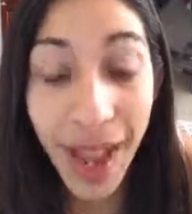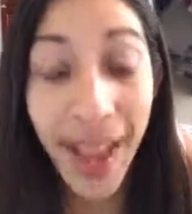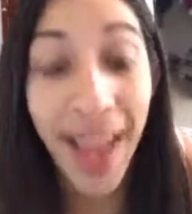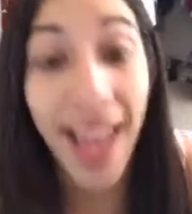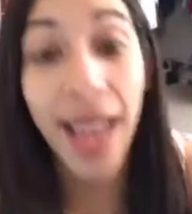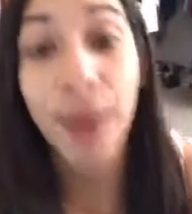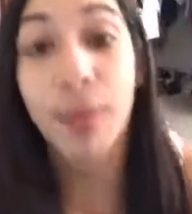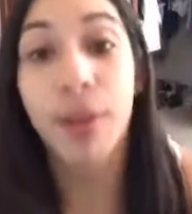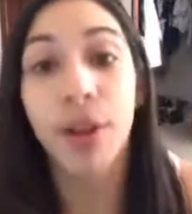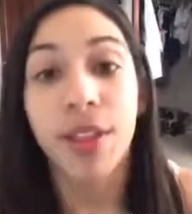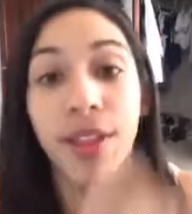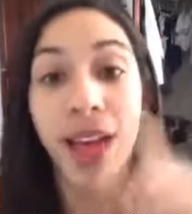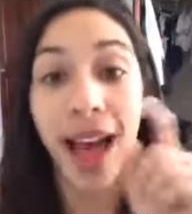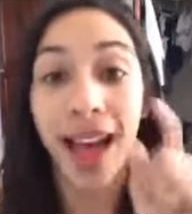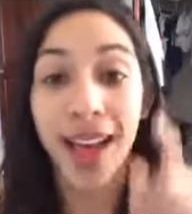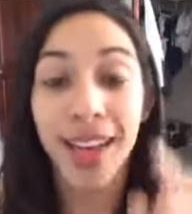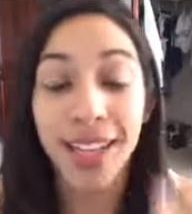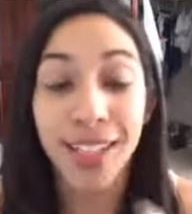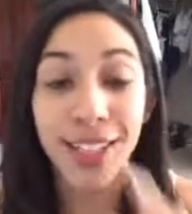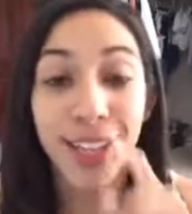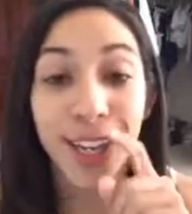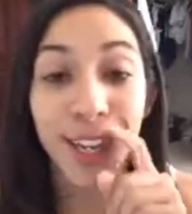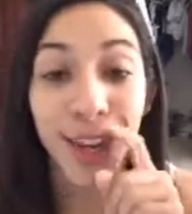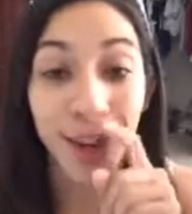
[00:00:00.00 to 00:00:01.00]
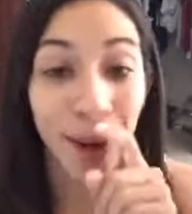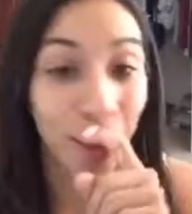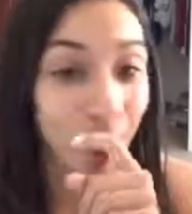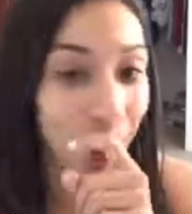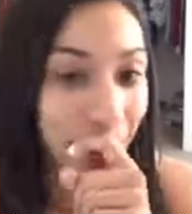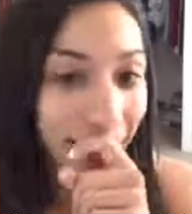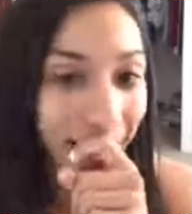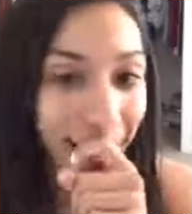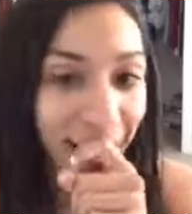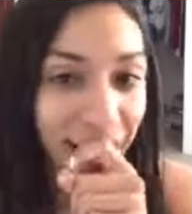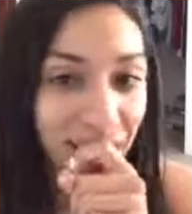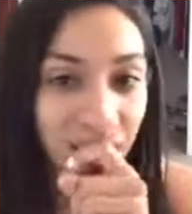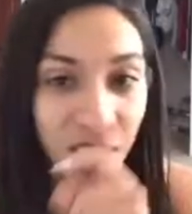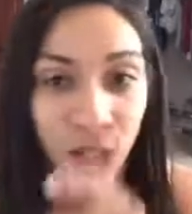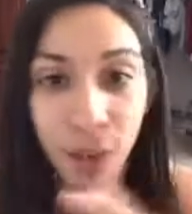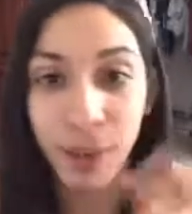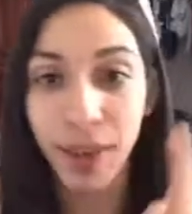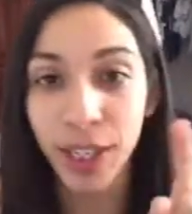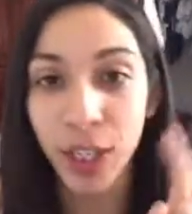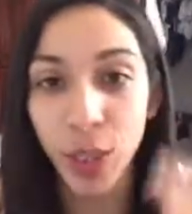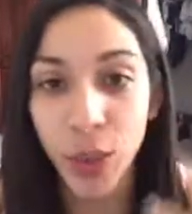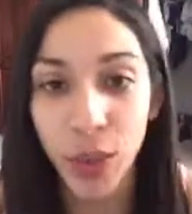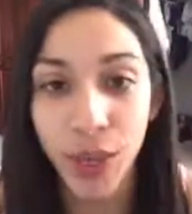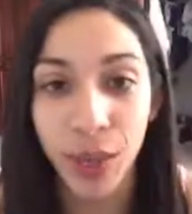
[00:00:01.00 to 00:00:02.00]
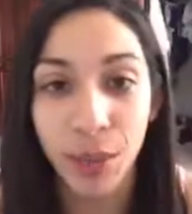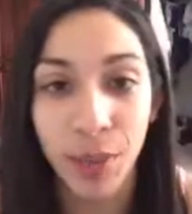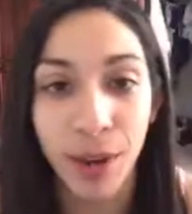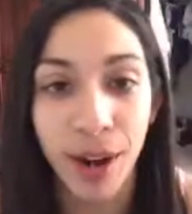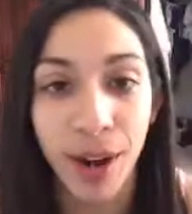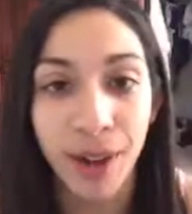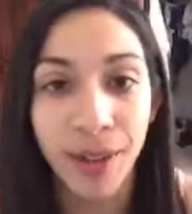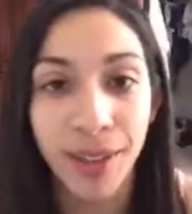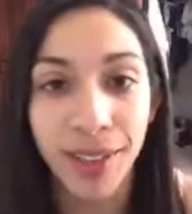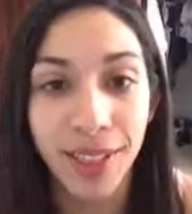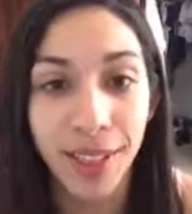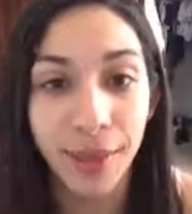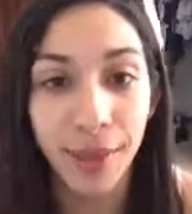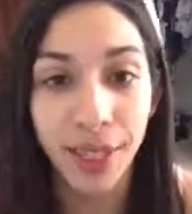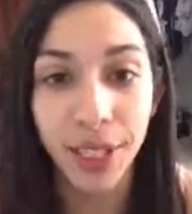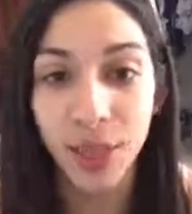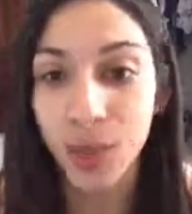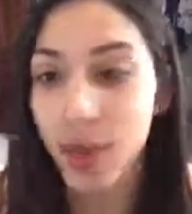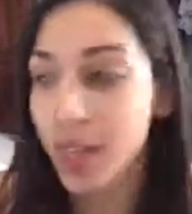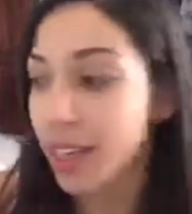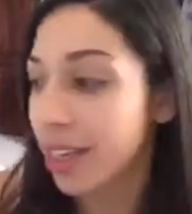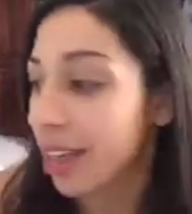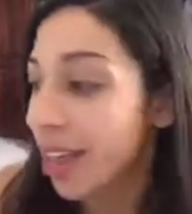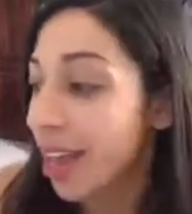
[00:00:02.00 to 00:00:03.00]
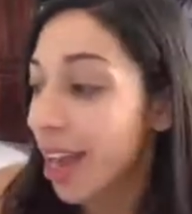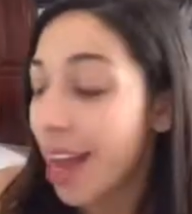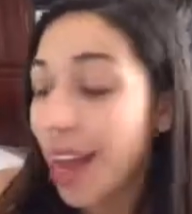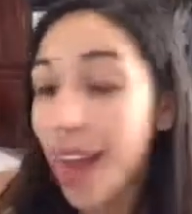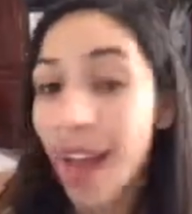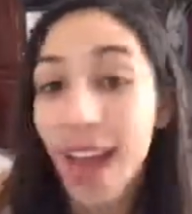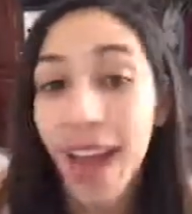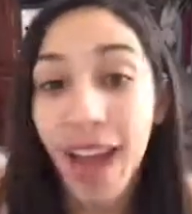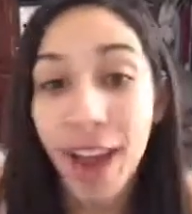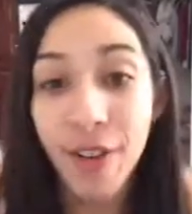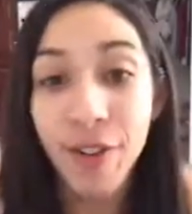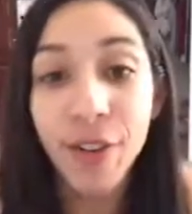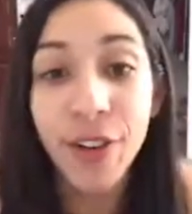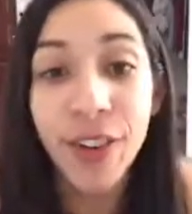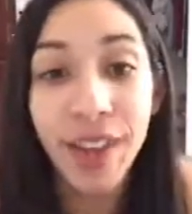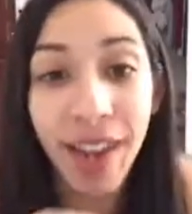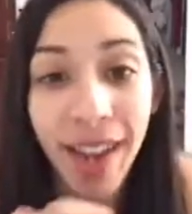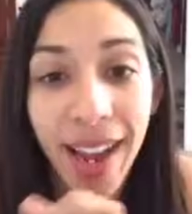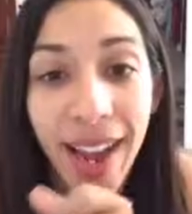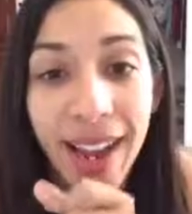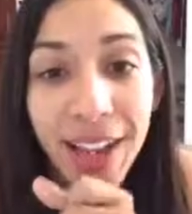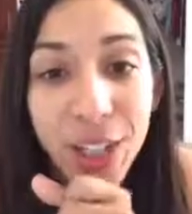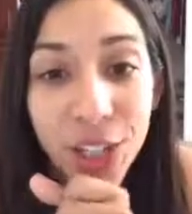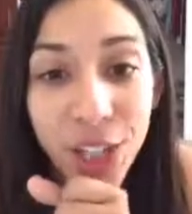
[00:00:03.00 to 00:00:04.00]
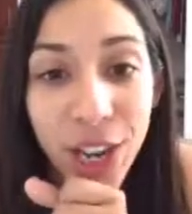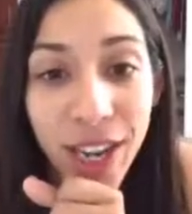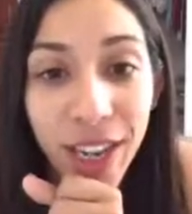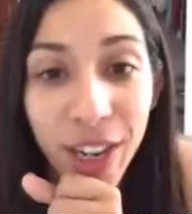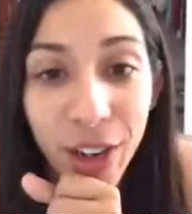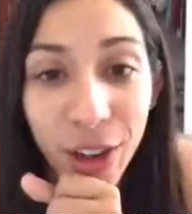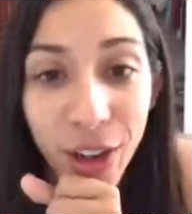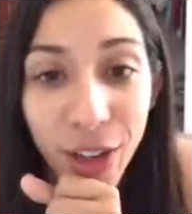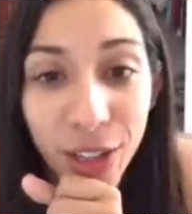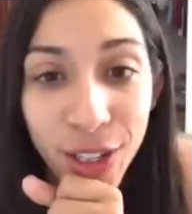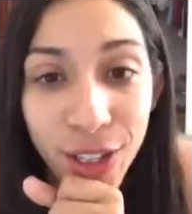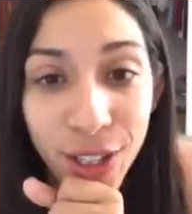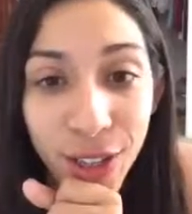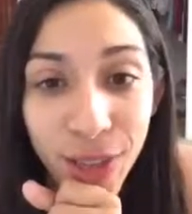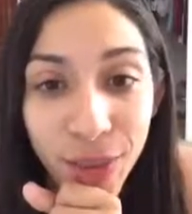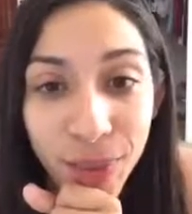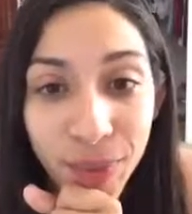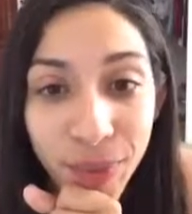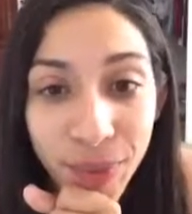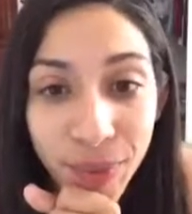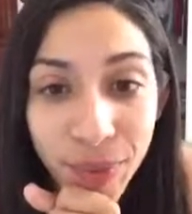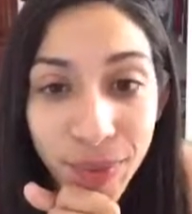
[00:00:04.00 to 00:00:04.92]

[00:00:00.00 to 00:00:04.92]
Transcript: Abel, that is, oh my gosh, you're my twin, bro. You're my twin. Every night I check it also.